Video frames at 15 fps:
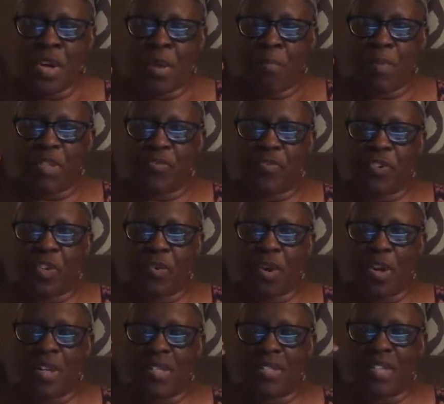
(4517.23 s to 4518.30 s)
Miss Full
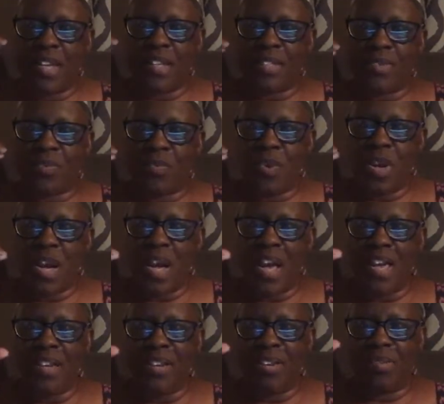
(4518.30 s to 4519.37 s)
Roller says
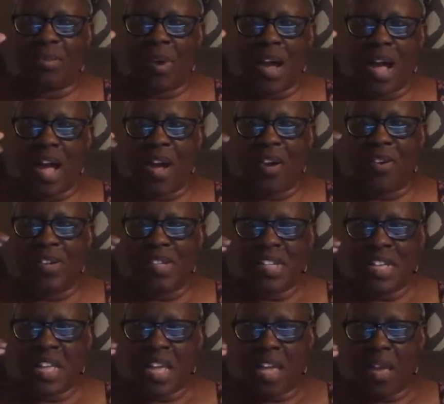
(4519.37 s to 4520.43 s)
what? Wow.
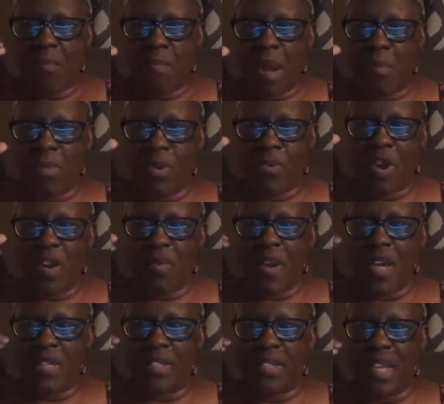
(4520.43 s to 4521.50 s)
Mama Ray
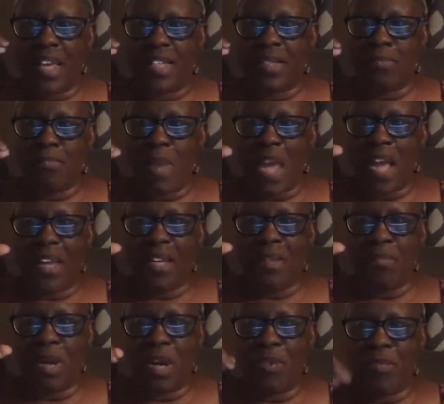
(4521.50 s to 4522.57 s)
Ray says
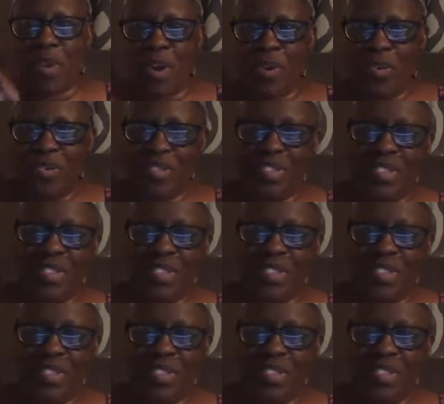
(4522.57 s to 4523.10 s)
Marilyn Monroe.